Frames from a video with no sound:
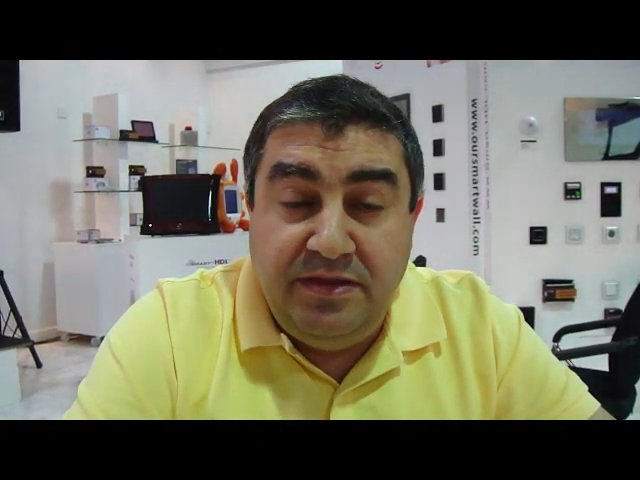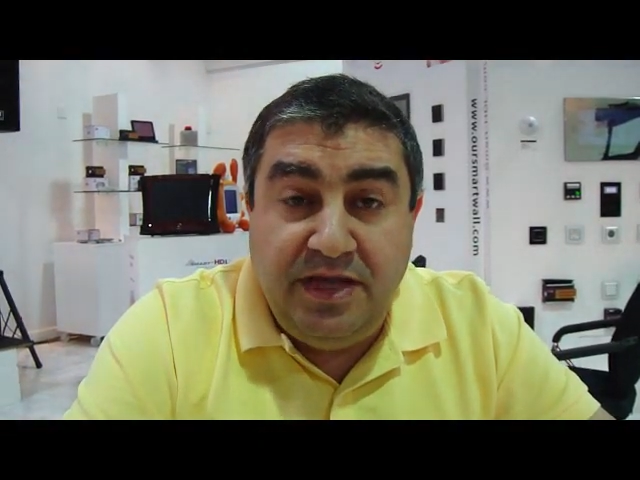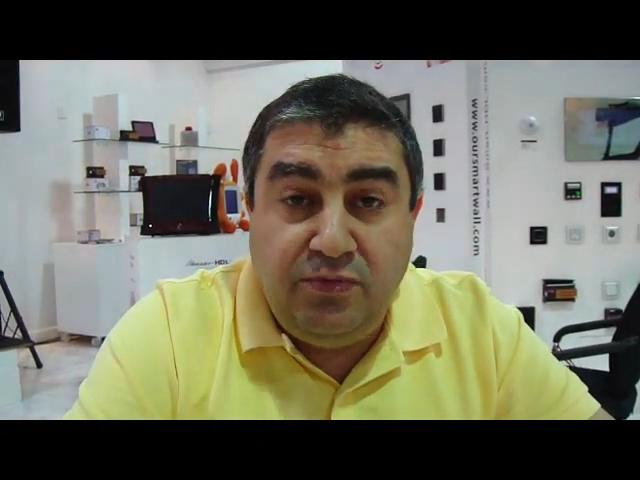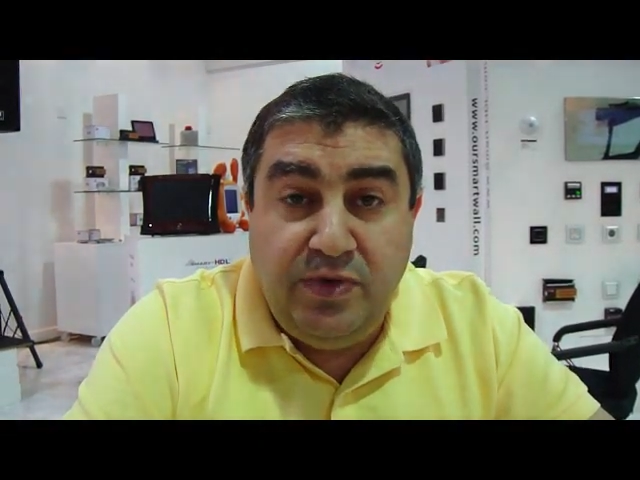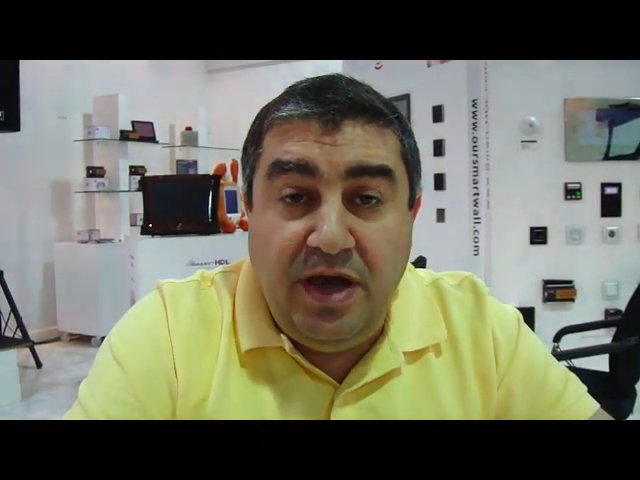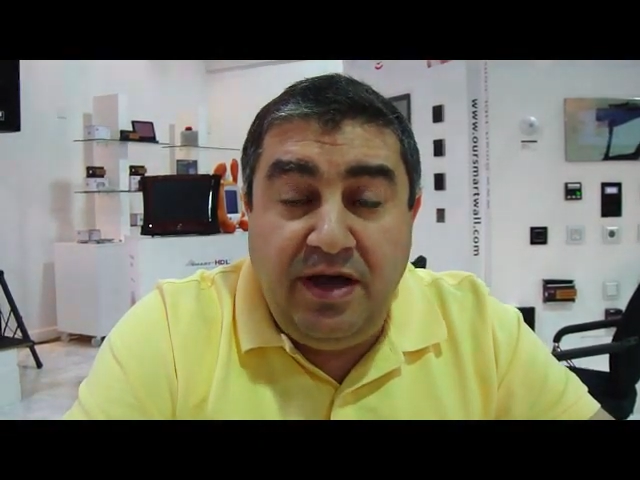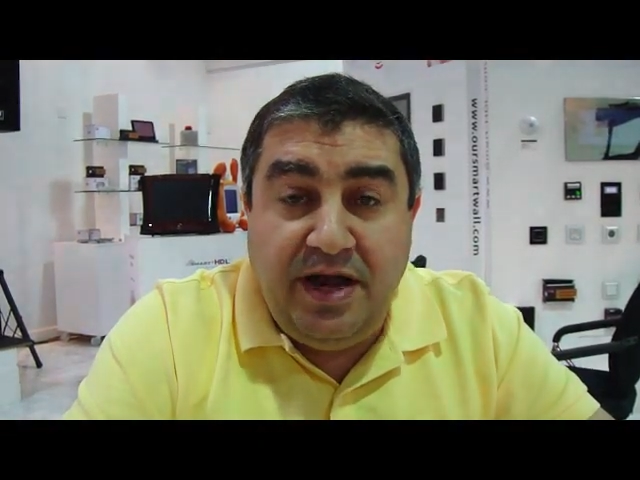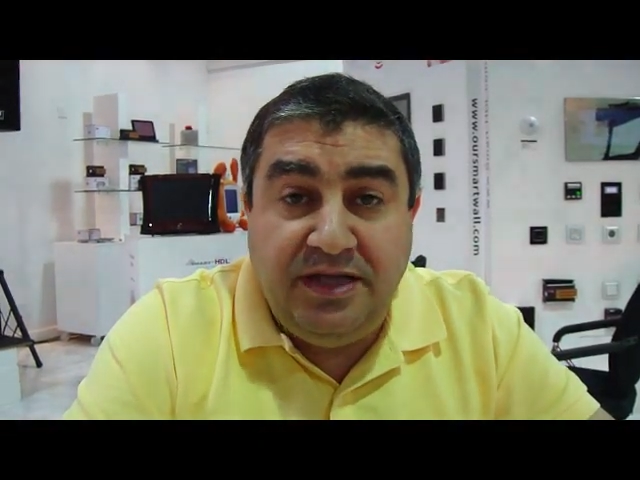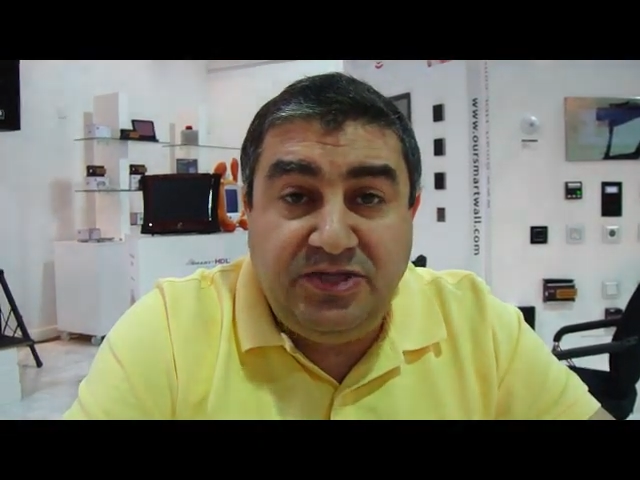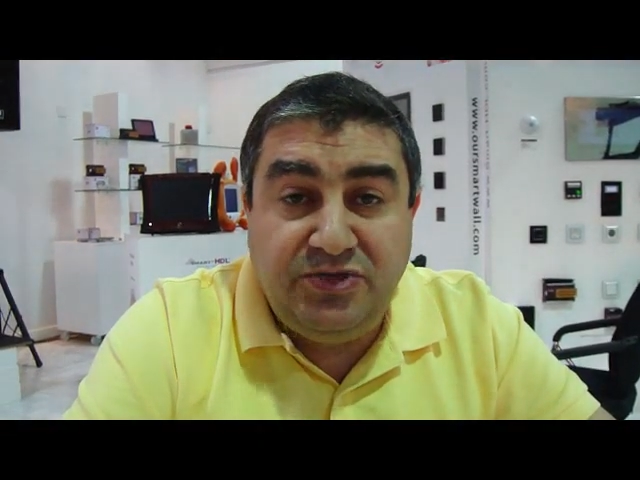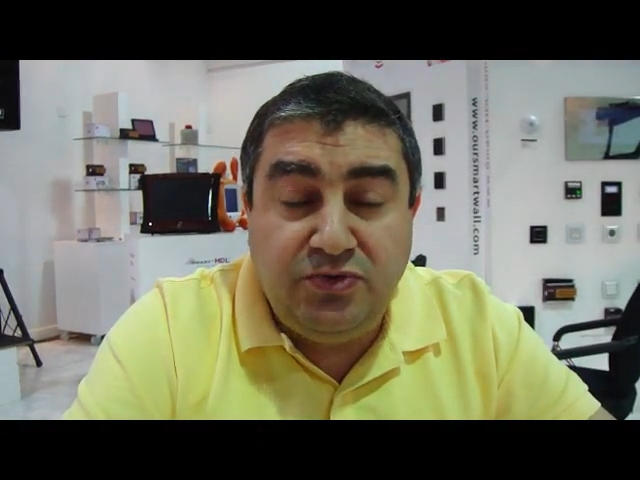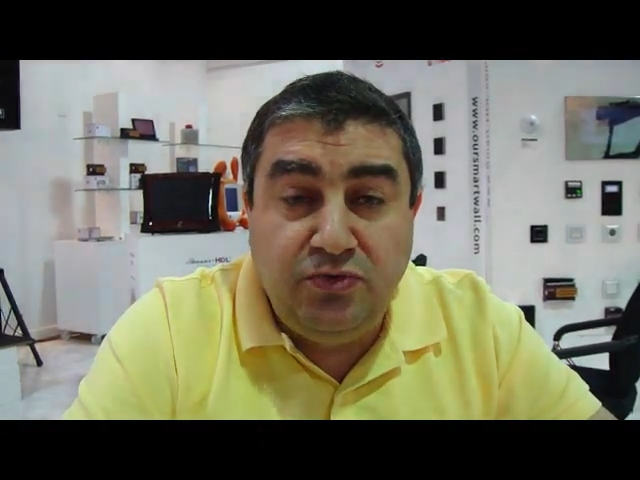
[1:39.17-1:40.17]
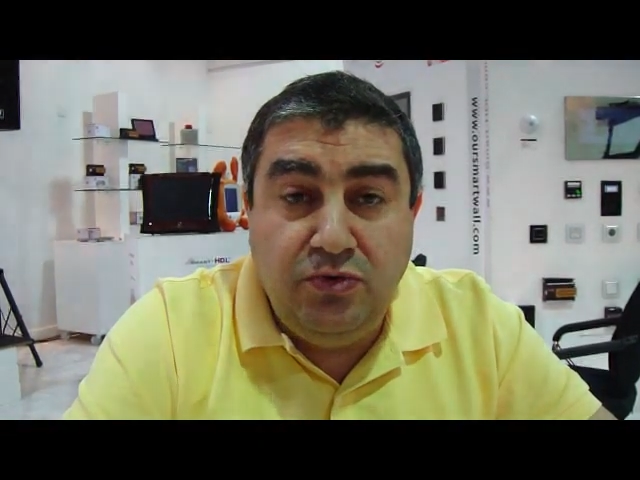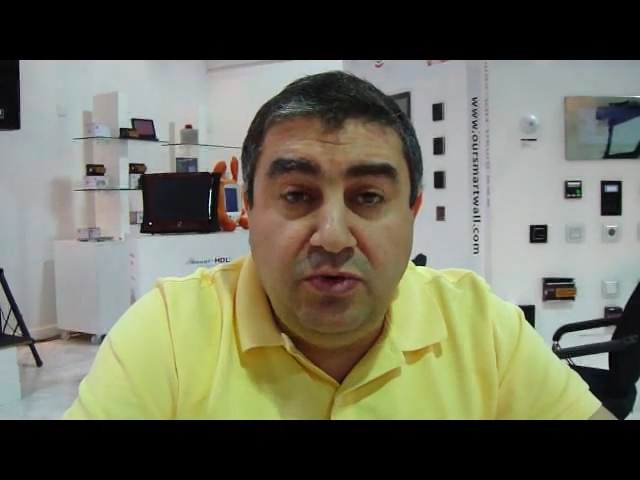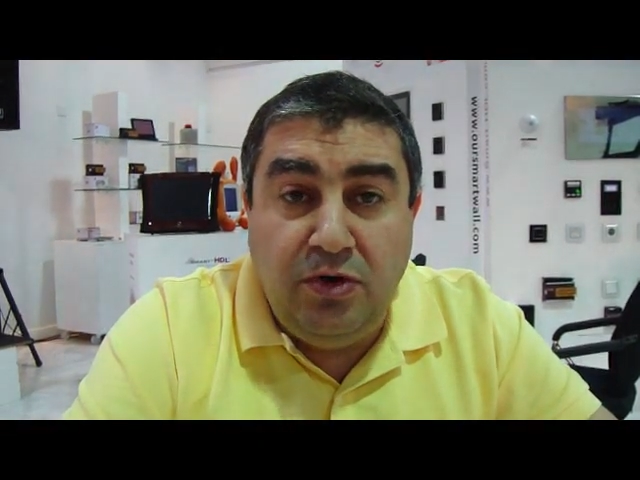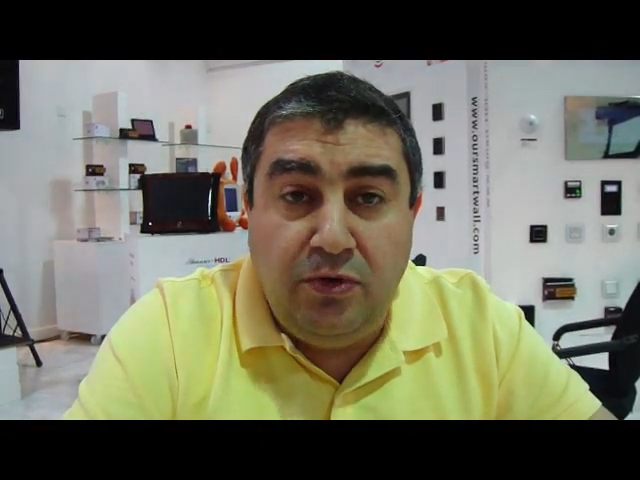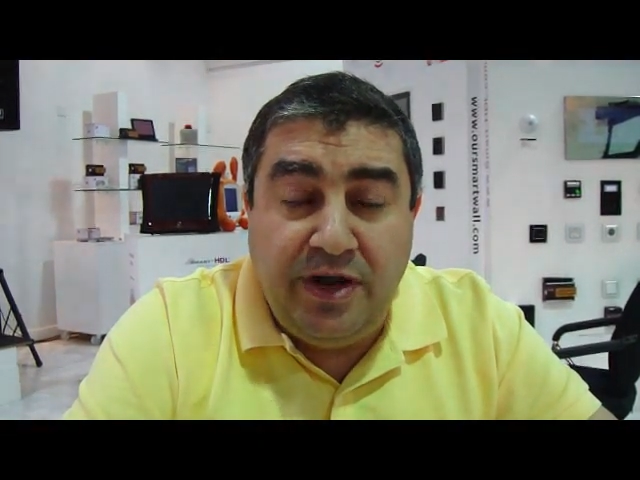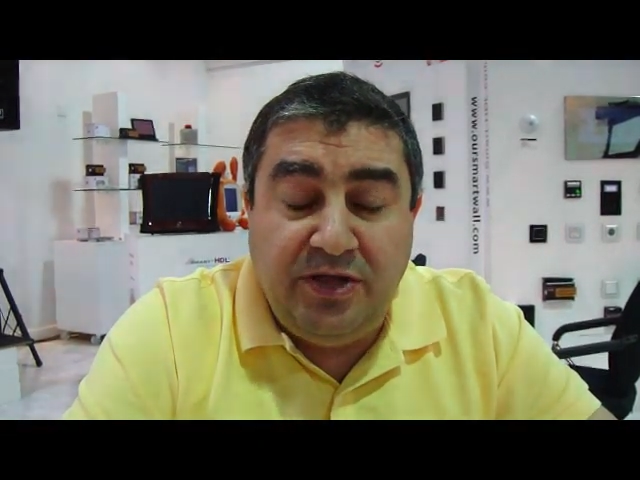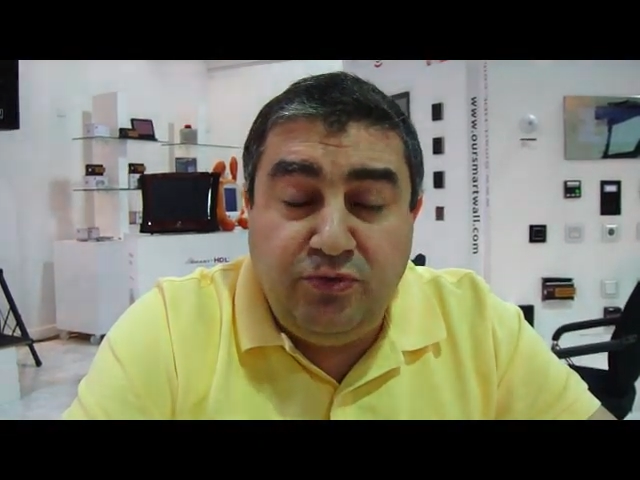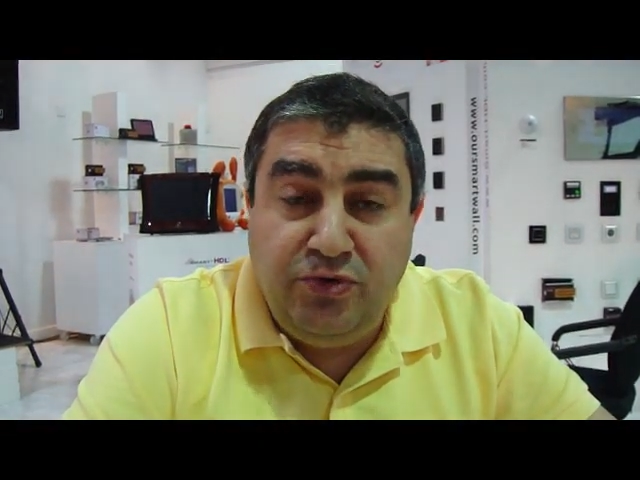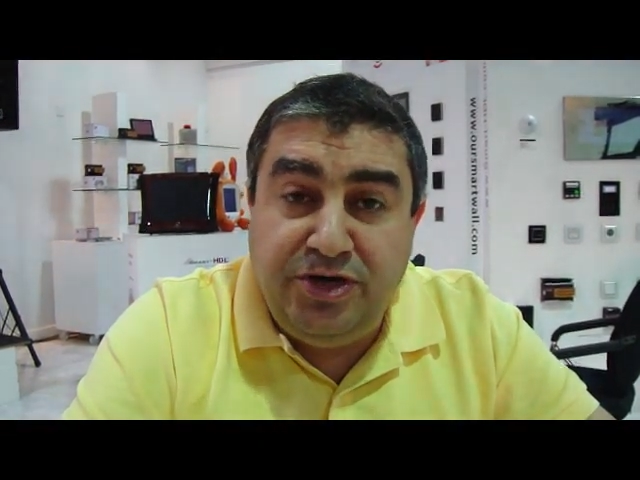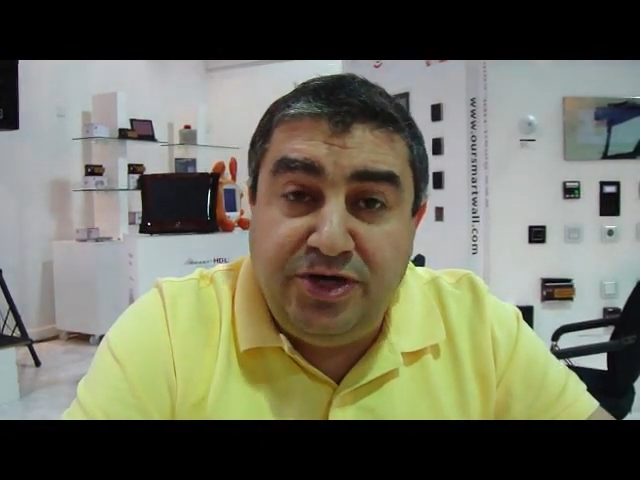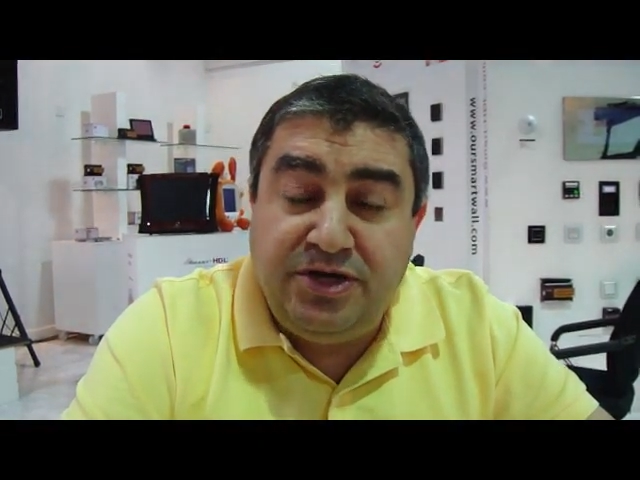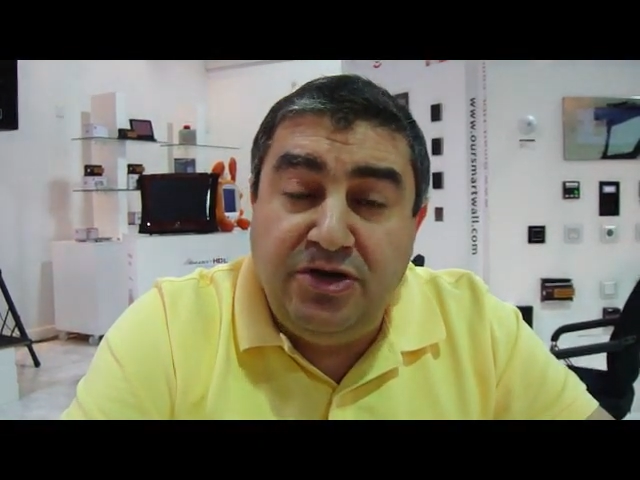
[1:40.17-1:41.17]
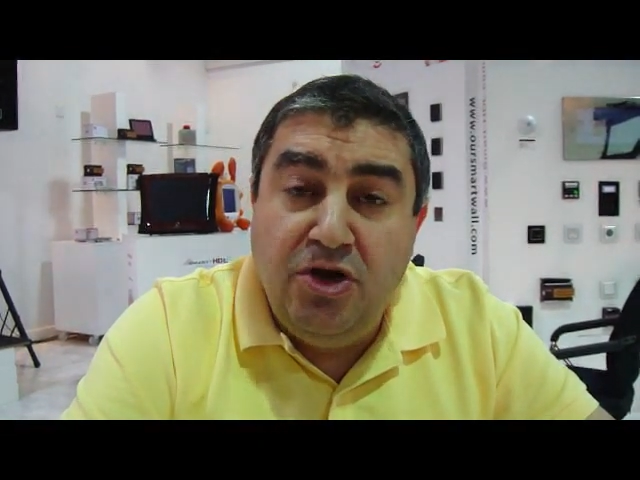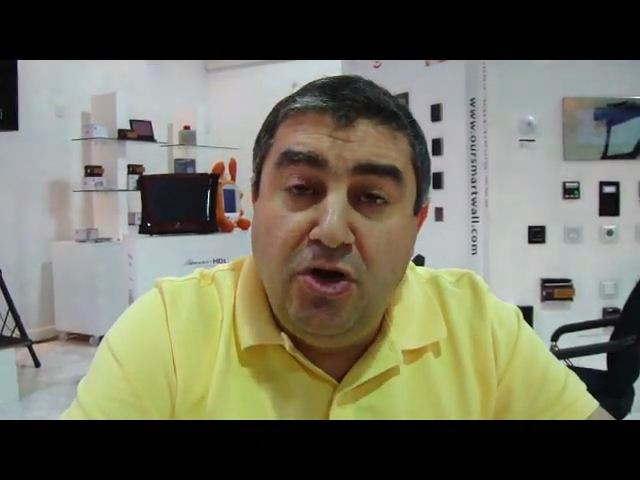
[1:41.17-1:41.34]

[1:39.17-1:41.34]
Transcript: that we are at school or at work